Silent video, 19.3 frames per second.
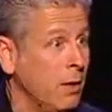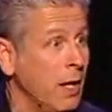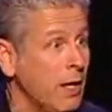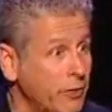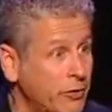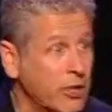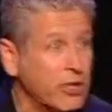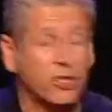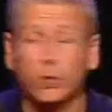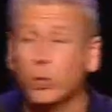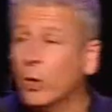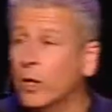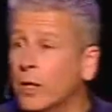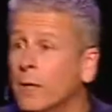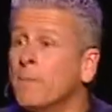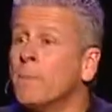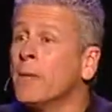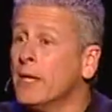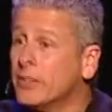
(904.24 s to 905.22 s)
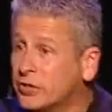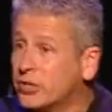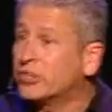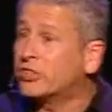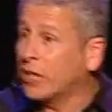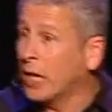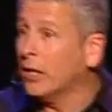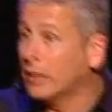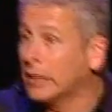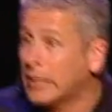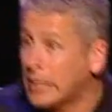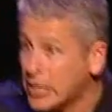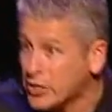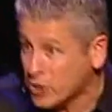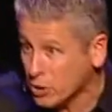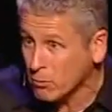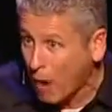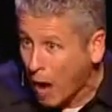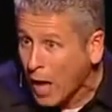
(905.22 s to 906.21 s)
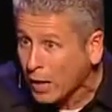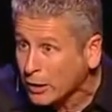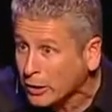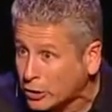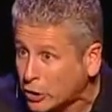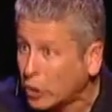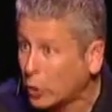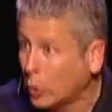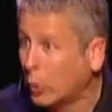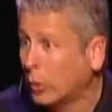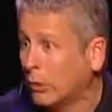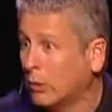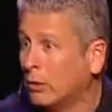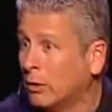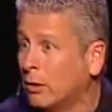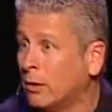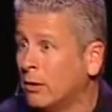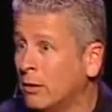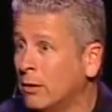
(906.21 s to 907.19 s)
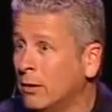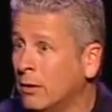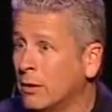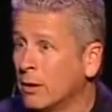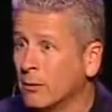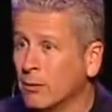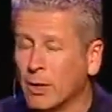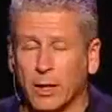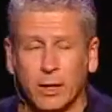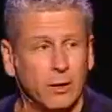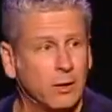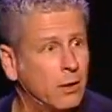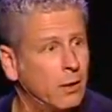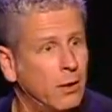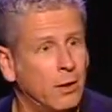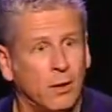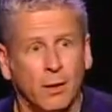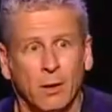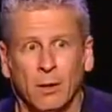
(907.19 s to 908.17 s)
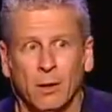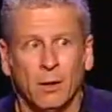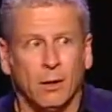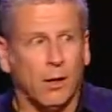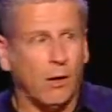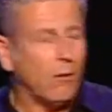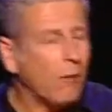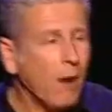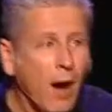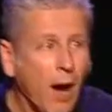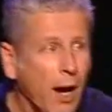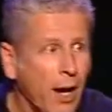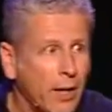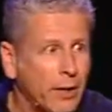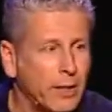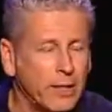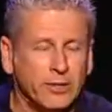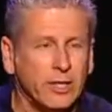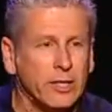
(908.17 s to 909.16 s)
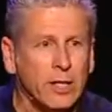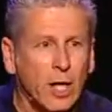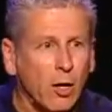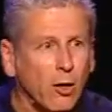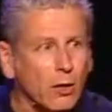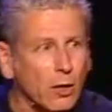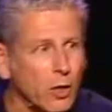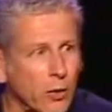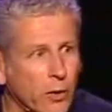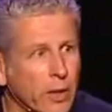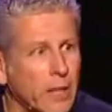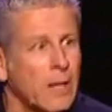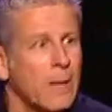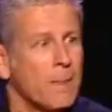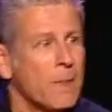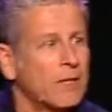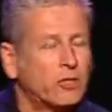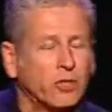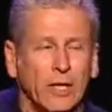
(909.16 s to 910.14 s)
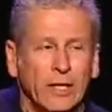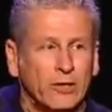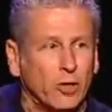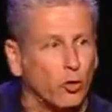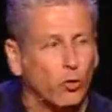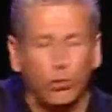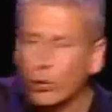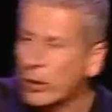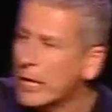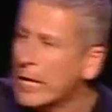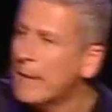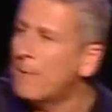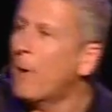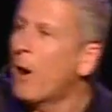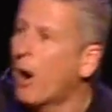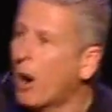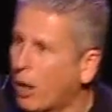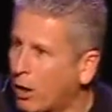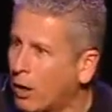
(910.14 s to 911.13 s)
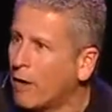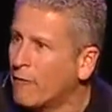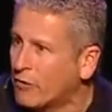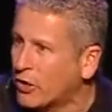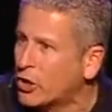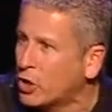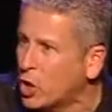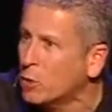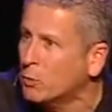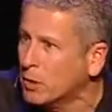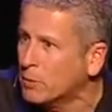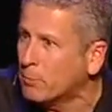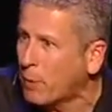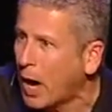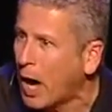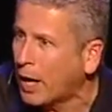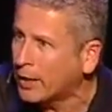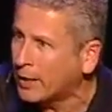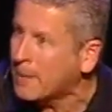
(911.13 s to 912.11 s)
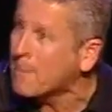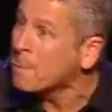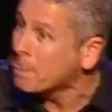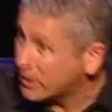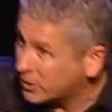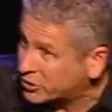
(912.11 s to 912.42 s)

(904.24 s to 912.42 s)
And this one is a cell adhesion molecule. And I'm like, all right. He said, no, Louie, it's like the rebar of the human body.